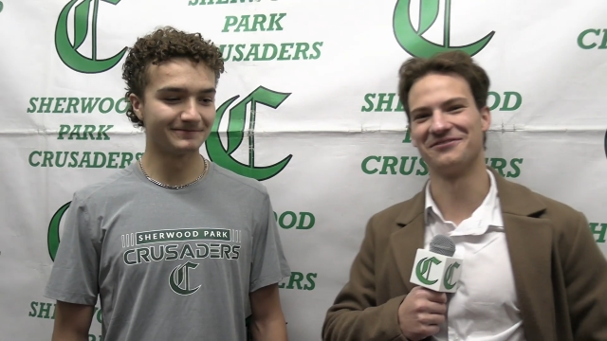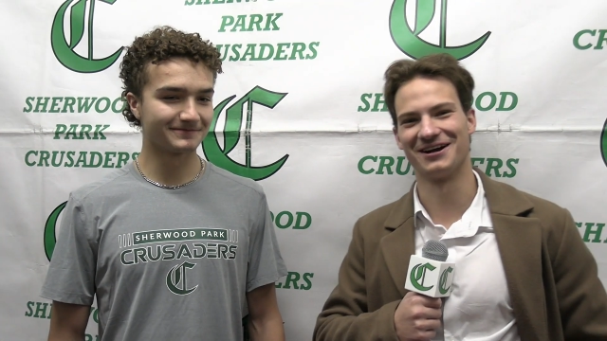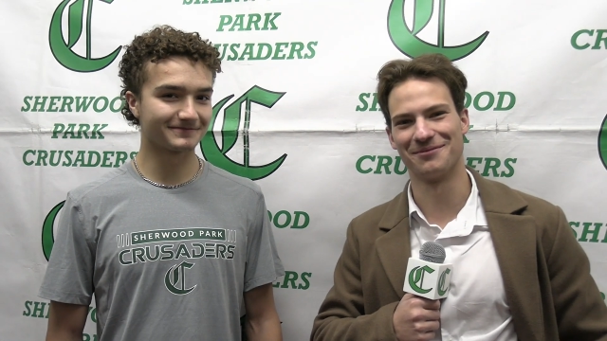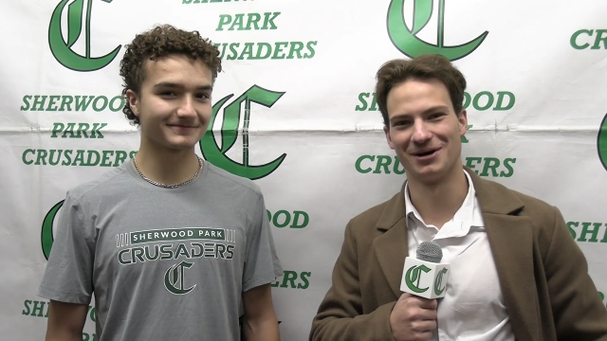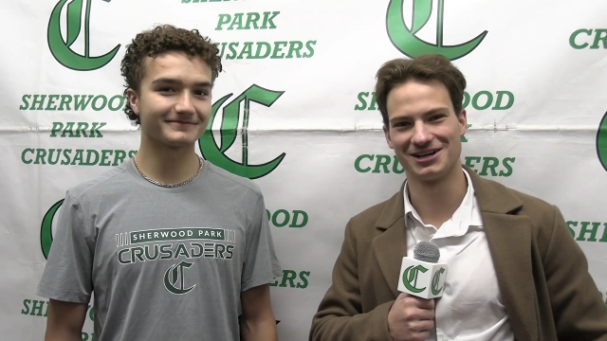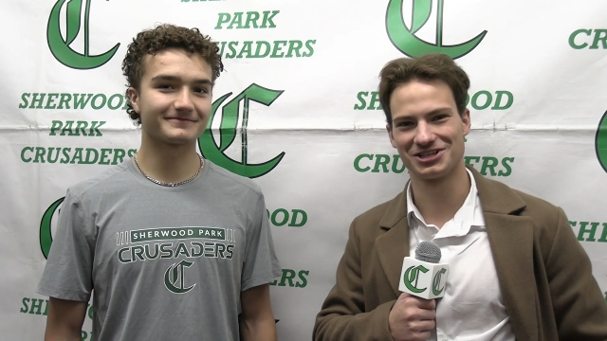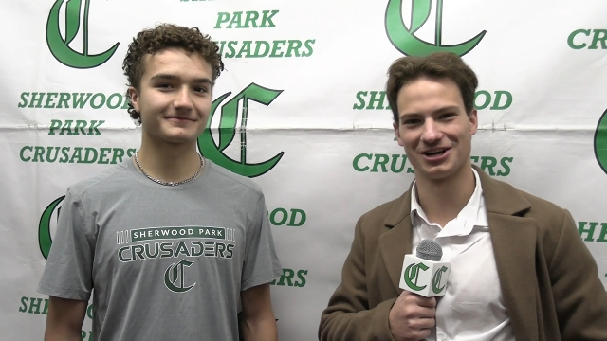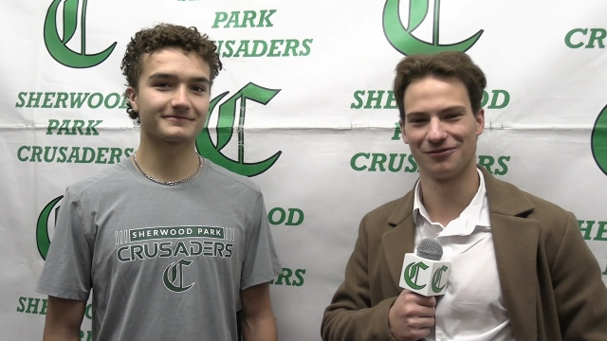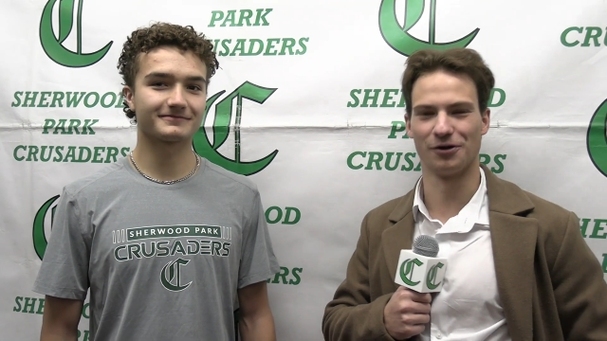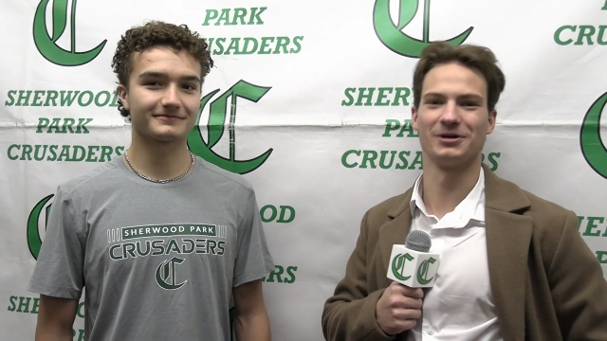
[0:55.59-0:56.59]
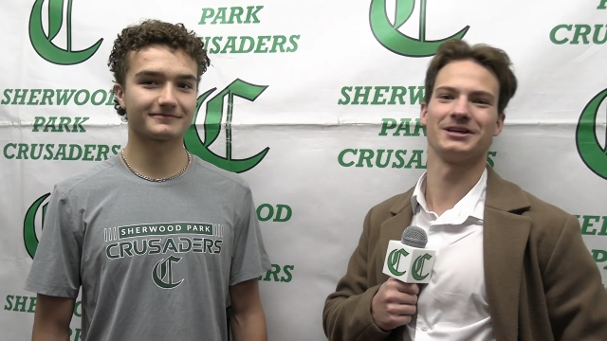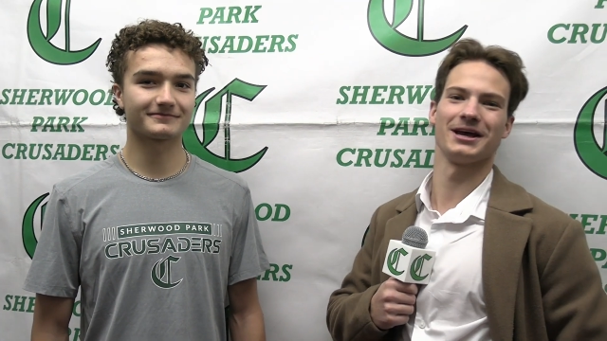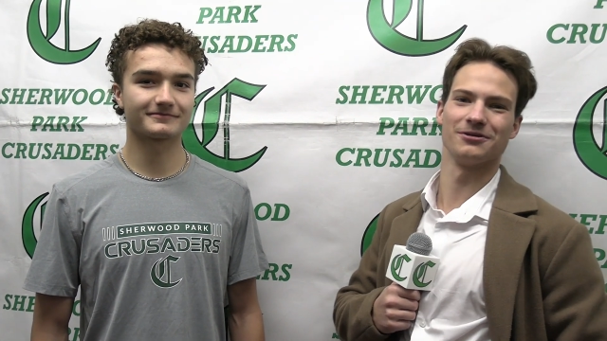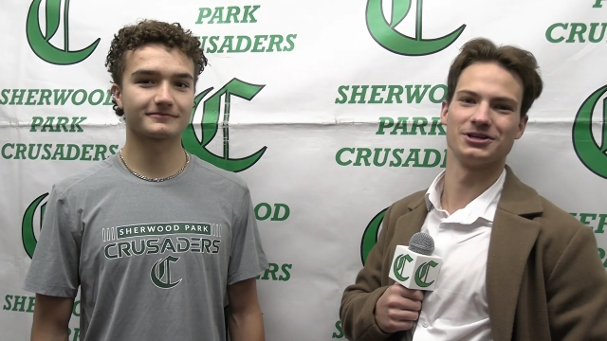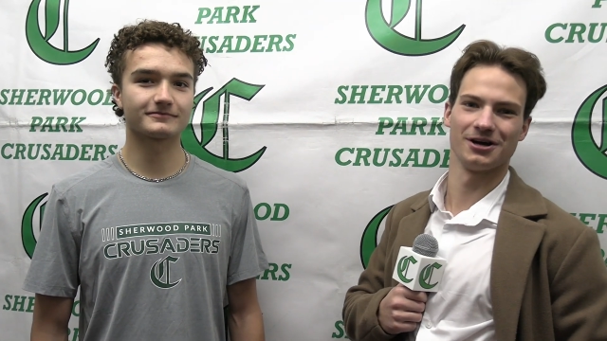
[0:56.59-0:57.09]
Speaker 1: you very much. Uh, forward
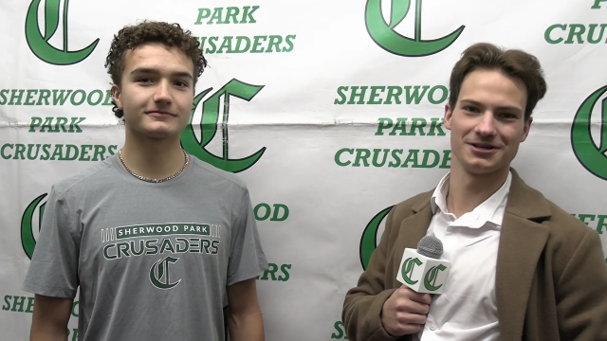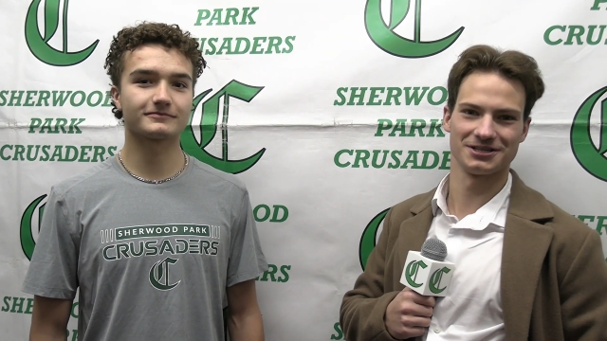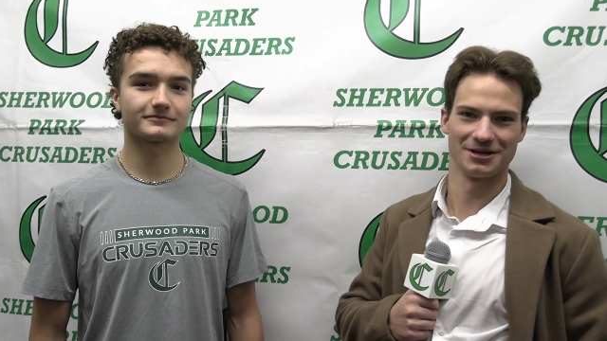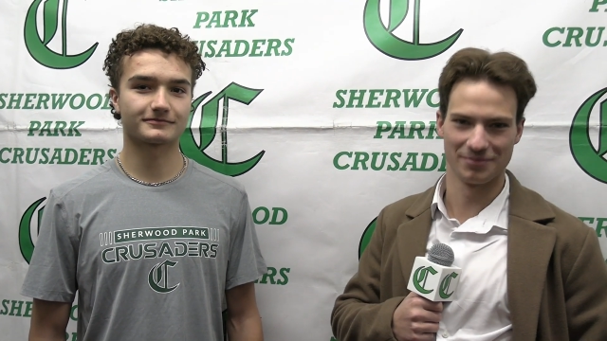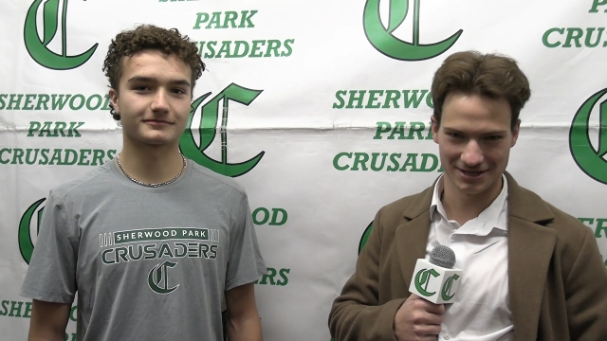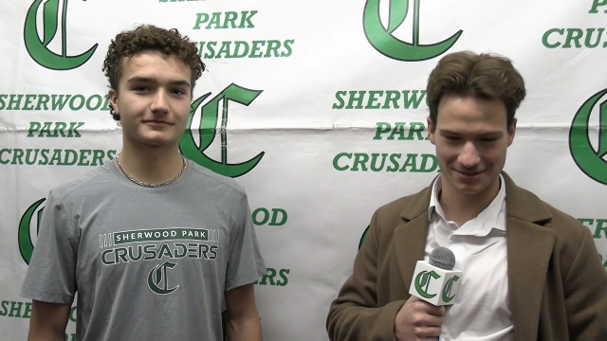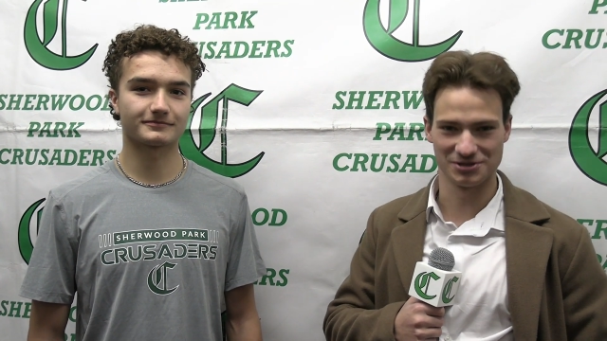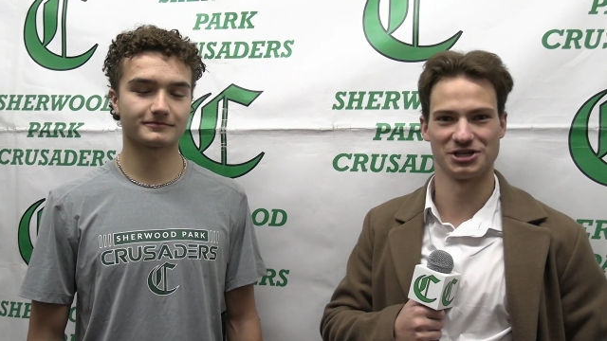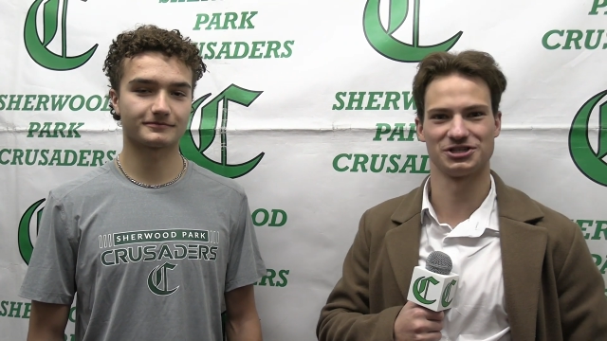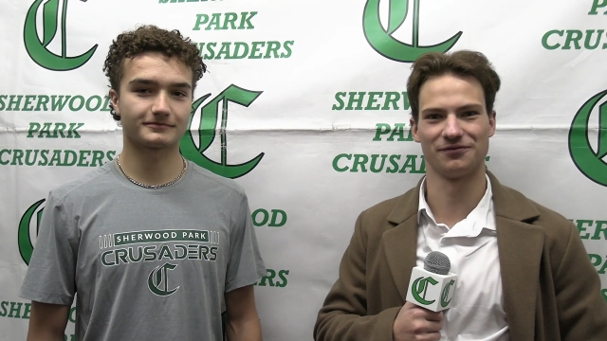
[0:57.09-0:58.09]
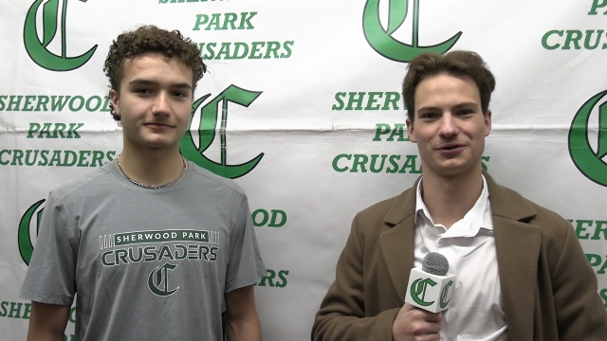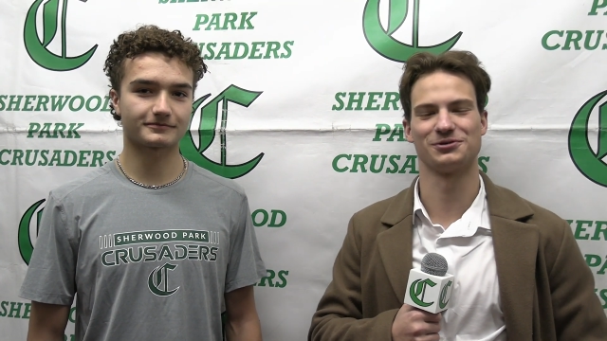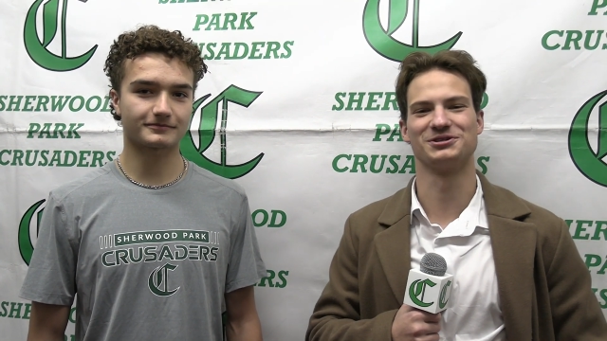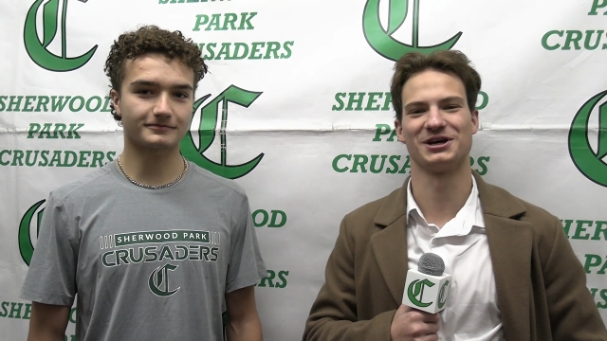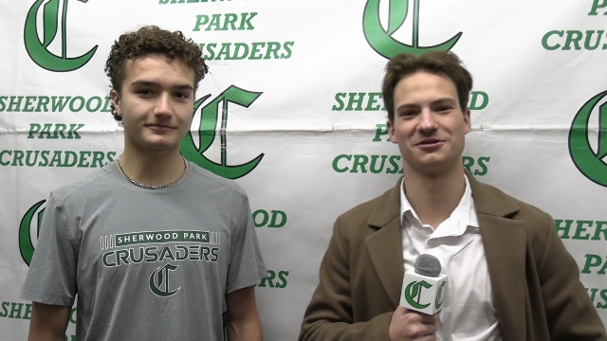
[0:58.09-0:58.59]
Diego Johnson and Brett Sobchsyhyn for
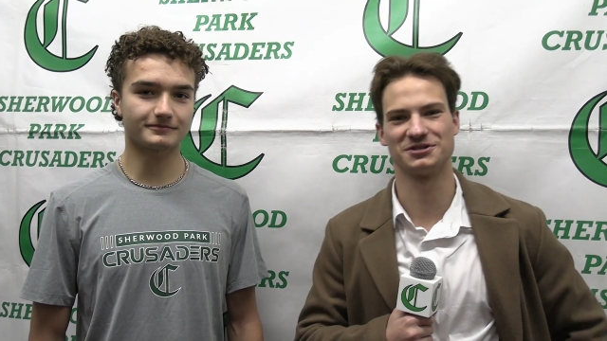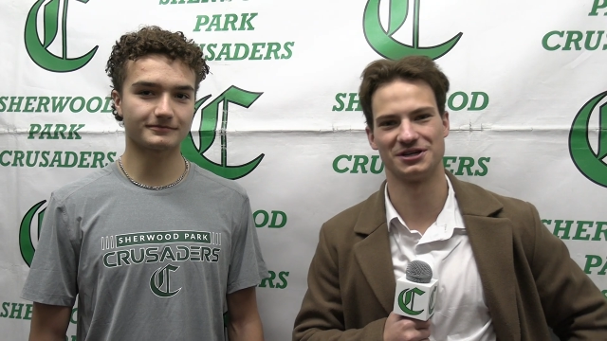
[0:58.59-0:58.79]
Crusaders